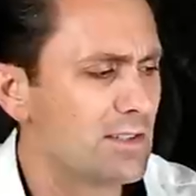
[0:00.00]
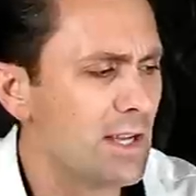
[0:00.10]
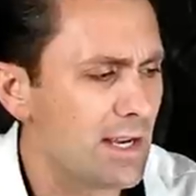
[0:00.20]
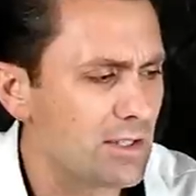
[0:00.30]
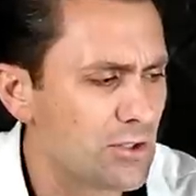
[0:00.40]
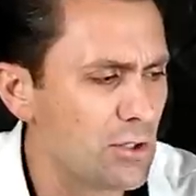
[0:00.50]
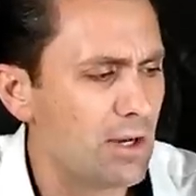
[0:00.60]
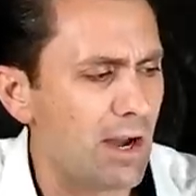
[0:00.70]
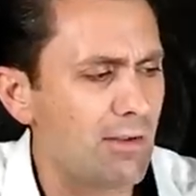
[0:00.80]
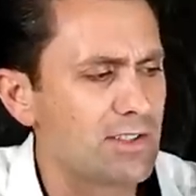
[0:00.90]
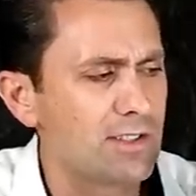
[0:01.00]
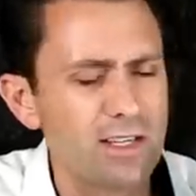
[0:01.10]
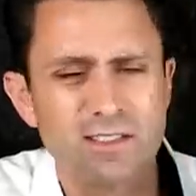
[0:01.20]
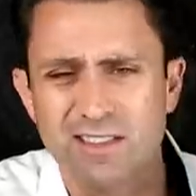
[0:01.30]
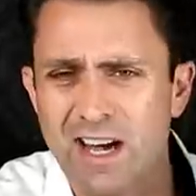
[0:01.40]
It's not as good,
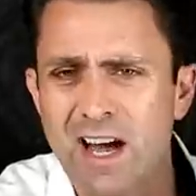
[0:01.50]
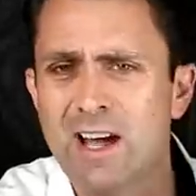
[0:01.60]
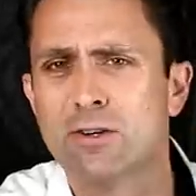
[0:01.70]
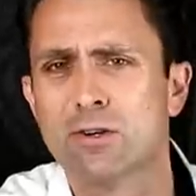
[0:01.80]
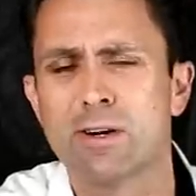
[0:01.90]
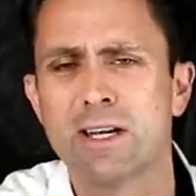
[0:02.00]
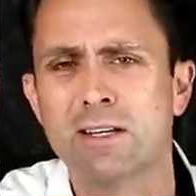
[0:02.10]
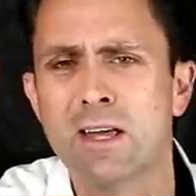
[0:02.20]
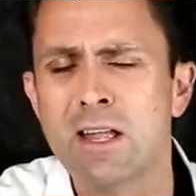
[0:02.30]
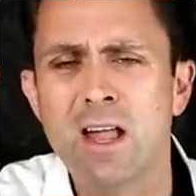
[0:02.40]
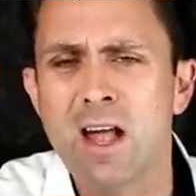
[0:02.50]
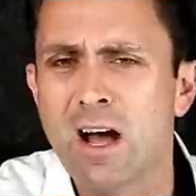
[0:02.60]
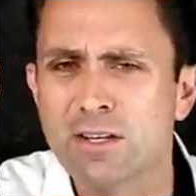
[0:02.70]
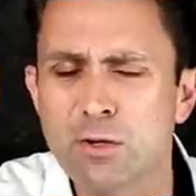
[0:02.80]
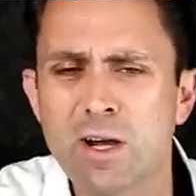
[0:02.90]
obviously, as the higher grade
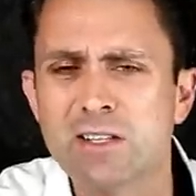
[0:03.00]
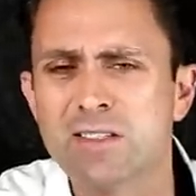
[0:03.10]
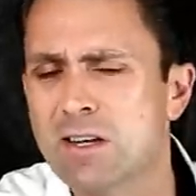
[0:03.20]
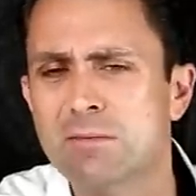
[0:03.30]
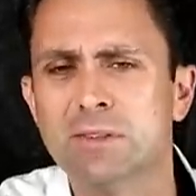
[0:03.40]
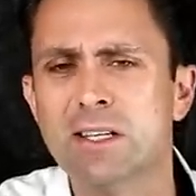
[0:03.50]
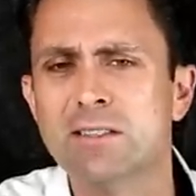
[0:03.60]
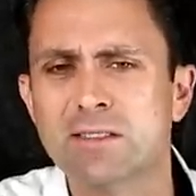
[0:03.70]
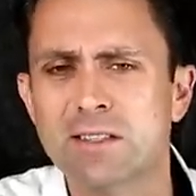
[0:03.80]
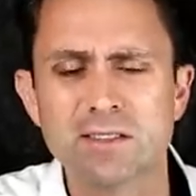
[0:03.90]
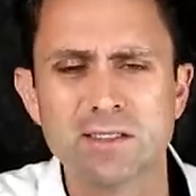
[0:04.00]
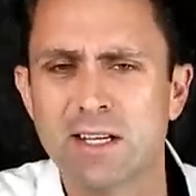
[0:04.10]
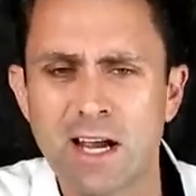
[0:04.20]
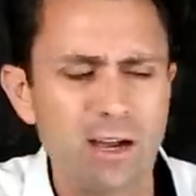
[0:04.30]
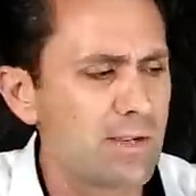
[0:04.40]
uh, USM lenses
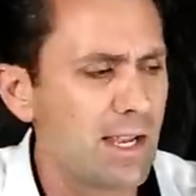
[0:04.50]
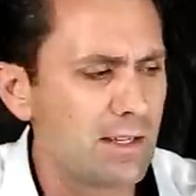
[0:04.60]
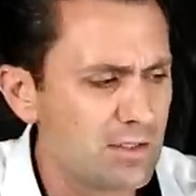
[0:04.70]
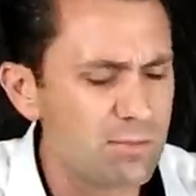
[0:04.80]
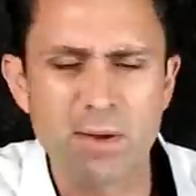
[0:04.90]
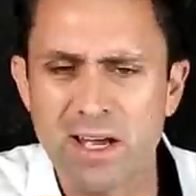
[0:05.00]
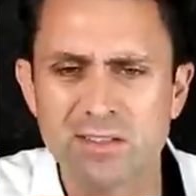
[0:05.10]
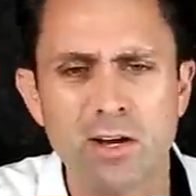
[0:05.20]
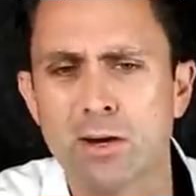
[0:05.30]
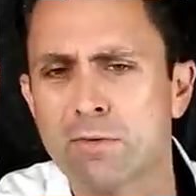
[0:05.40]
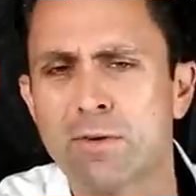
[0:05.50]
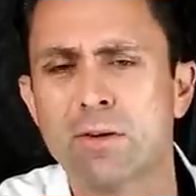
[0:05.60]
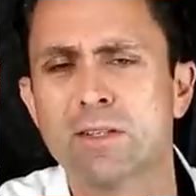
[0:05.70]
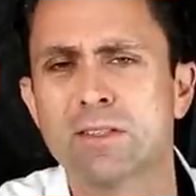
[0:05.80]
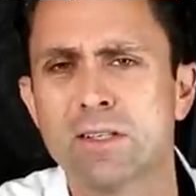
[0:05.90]
that have Canon's best
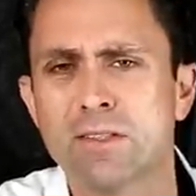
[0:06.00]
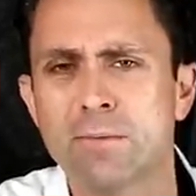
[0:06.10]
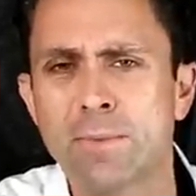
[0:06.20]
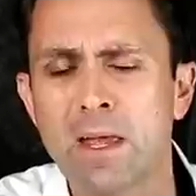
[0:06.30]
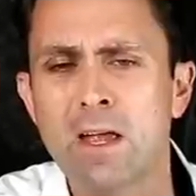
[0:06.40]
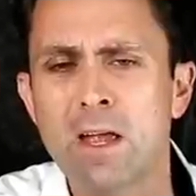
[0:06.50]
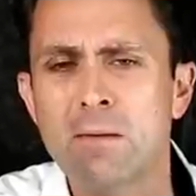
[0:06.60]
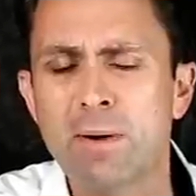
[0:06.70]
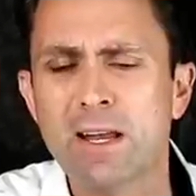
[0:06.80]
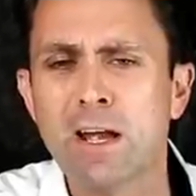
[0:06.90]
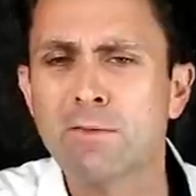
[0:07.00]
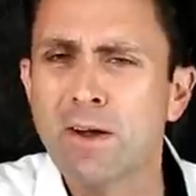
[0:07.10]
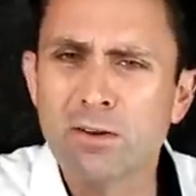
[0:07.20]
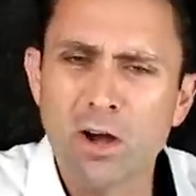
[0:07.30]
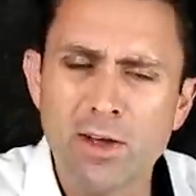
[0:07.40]
autofocus system, but I
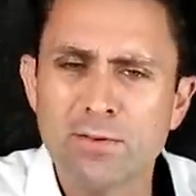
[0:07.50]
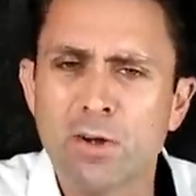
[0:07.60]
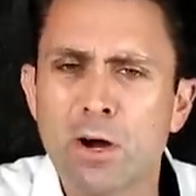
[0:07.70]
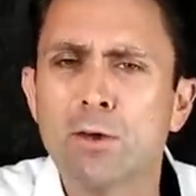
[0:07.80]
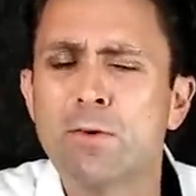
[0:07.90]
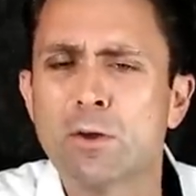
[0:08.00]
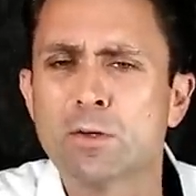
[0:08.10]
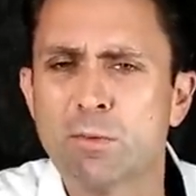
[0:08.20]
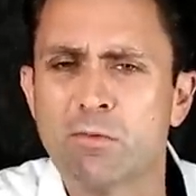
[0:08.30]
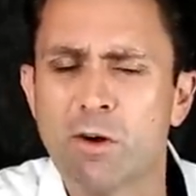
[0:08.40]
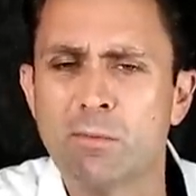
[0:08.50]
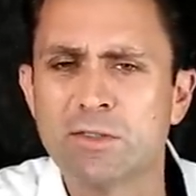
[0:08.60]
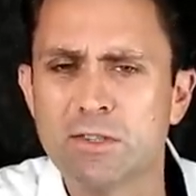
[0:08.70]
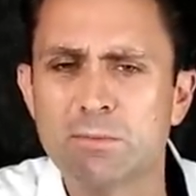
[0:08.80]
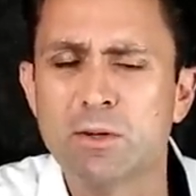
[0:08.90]
found auto, autofocus
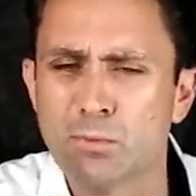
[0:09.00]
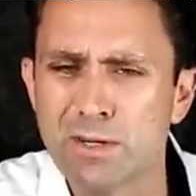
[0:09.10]
performance to be